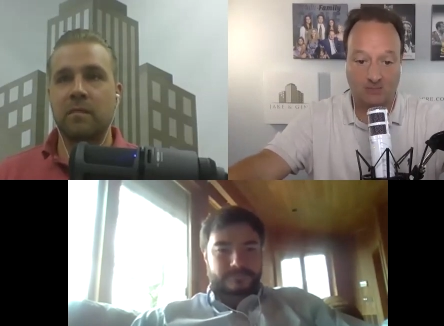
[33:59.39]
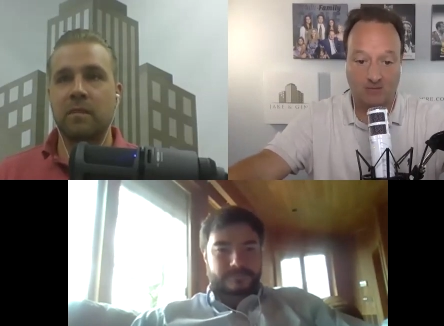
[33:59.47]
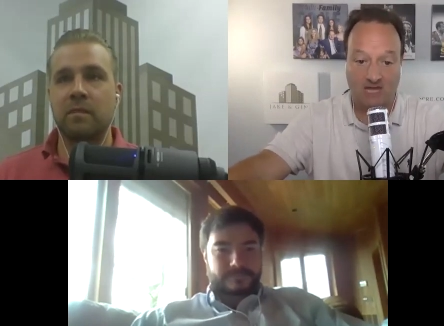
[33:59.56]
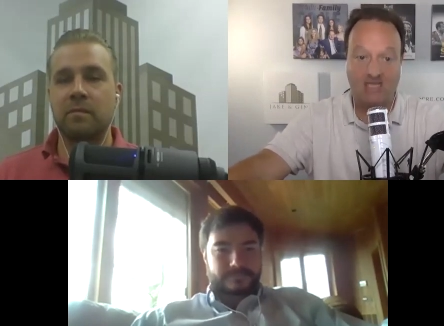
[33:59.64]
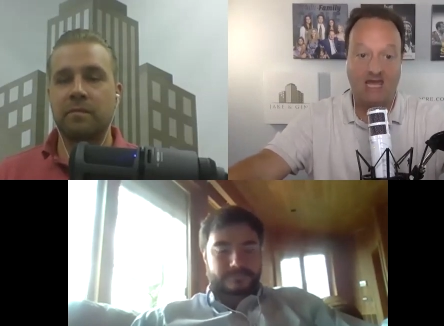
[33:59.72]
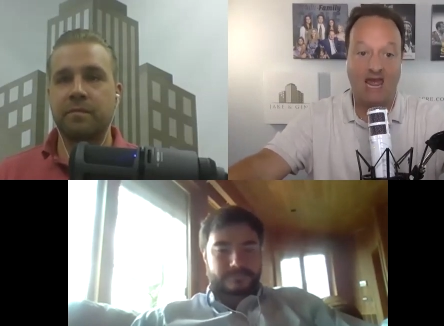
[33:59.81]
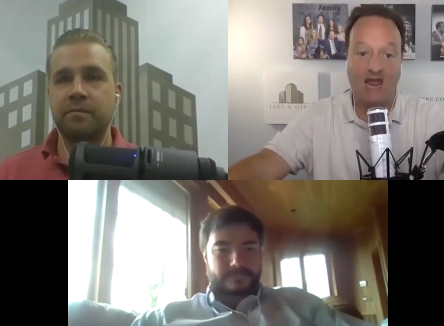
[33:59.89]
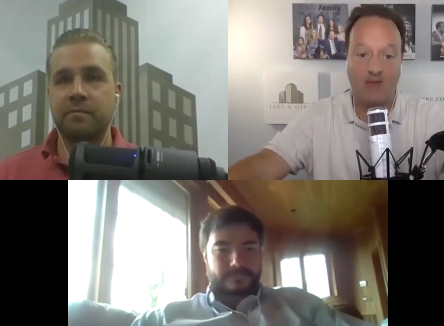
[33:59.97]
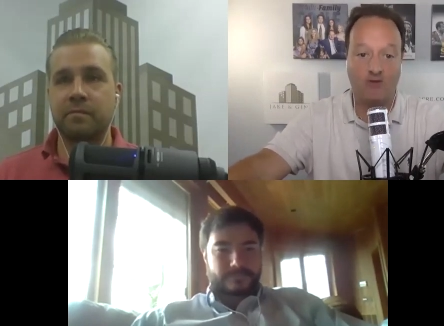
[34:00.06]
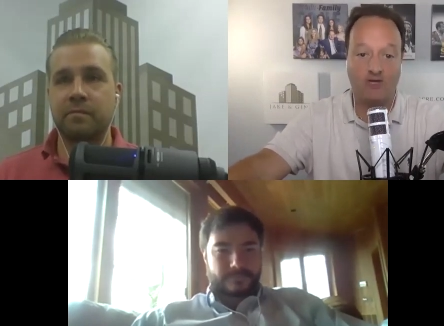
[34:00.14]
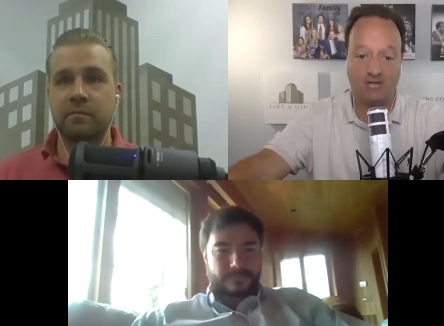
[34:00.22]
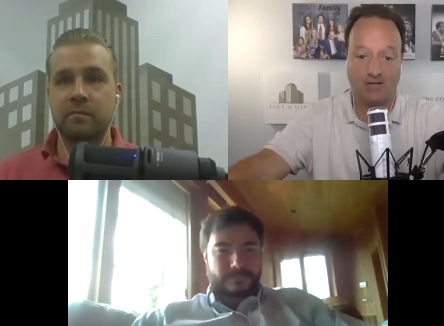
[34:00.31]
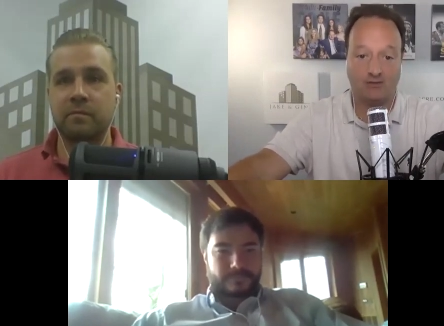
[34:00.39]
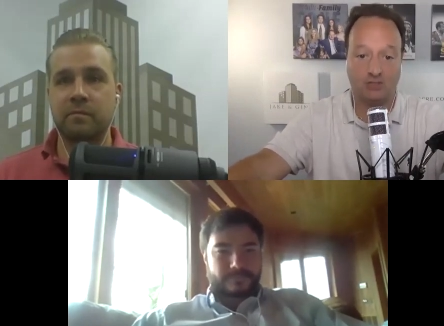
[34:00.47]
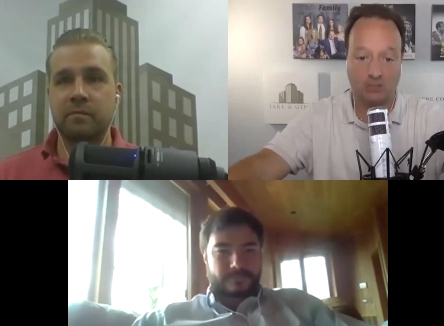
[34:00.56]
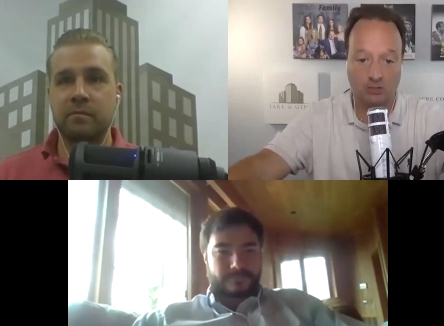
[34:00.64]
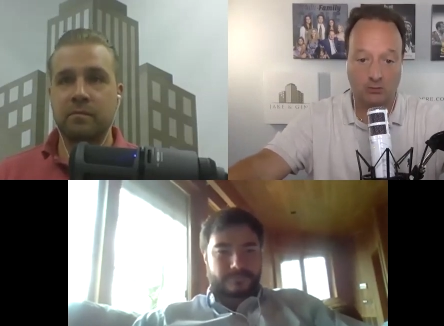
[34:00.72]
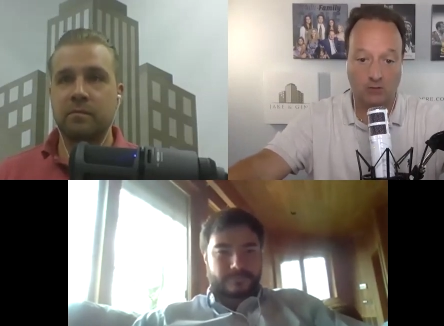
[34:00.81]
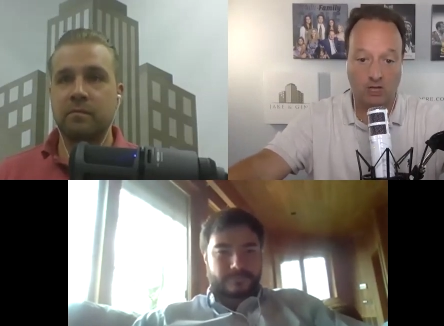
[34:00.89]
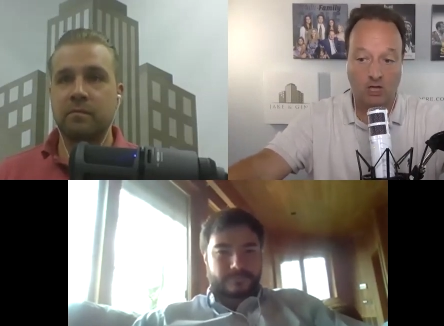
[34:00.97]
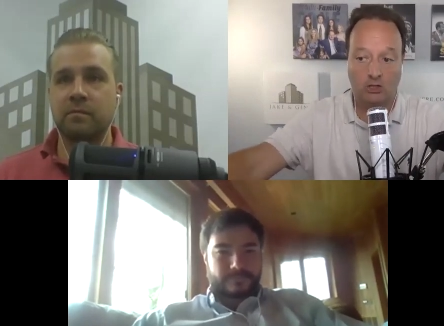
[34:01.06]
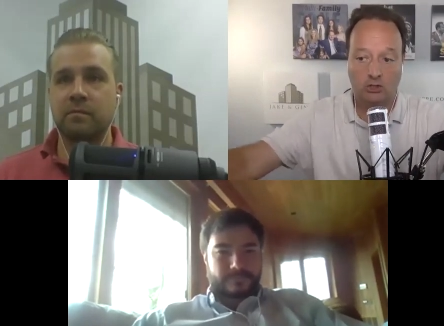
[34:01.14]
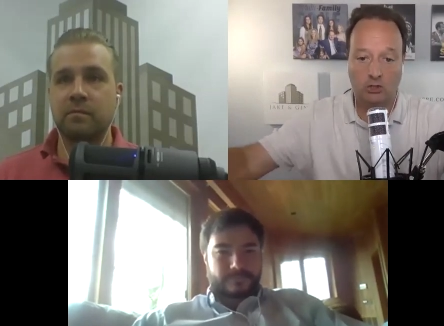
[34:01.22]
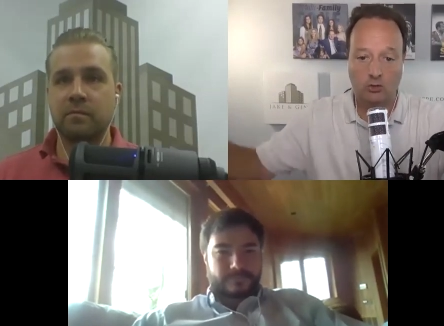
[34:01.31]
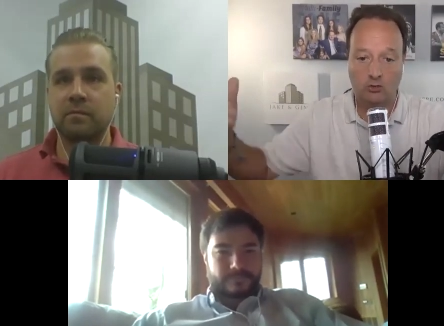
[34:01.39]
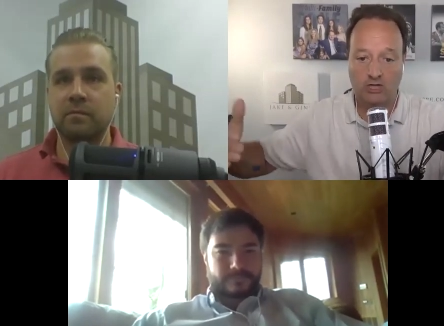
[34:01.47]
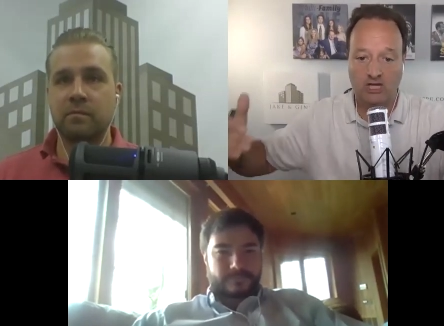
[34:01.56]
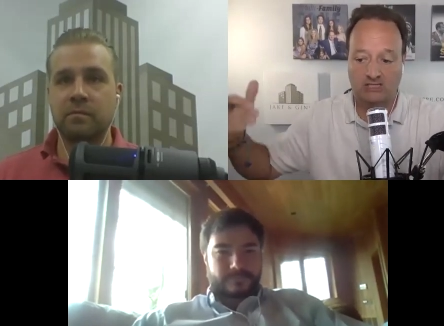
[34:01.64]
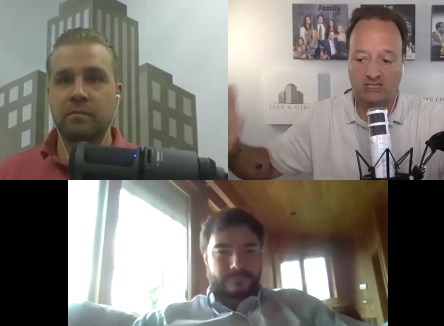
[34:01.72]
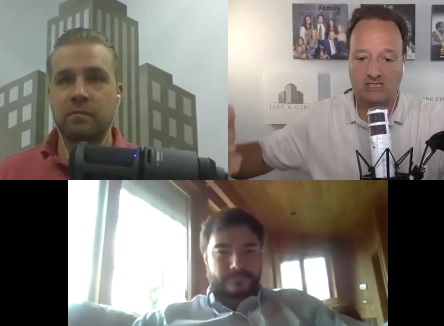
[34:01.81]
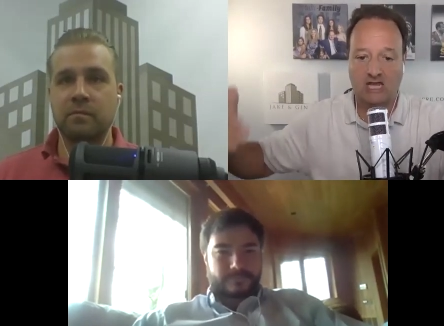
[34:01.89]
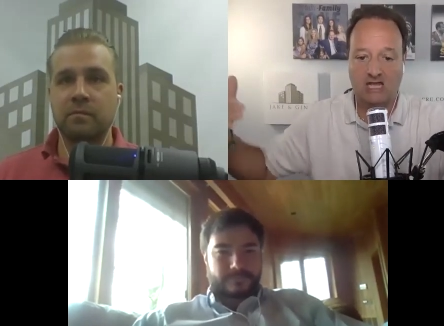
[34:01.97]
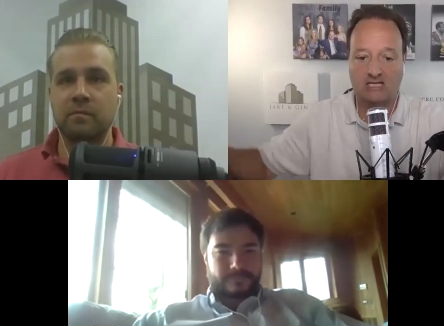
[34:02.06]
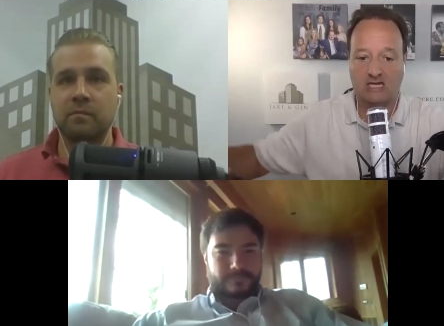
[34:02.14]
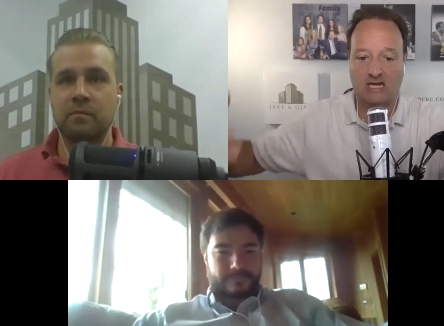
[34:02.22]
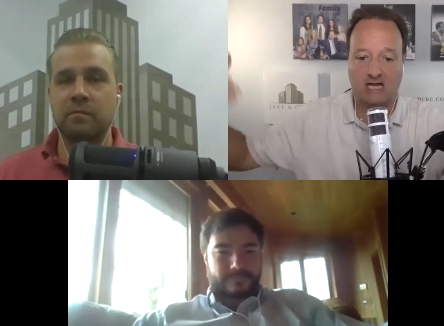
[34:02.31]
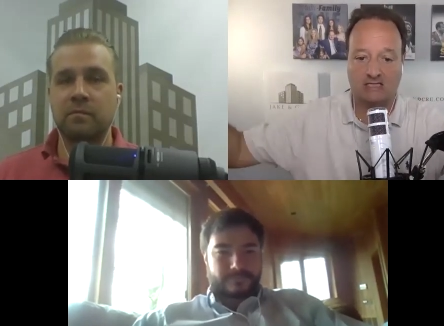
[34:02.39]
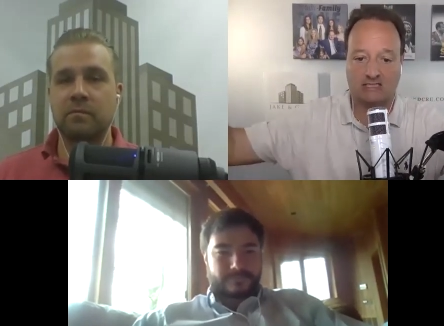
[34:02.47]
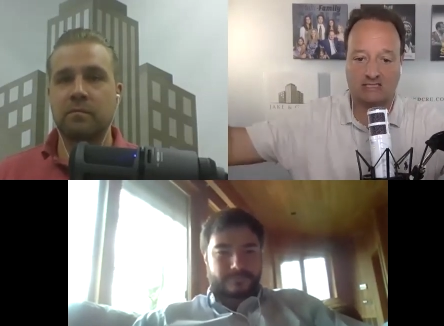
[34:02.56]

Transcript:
Speaker 1: He can't reach out to you. You need to take the next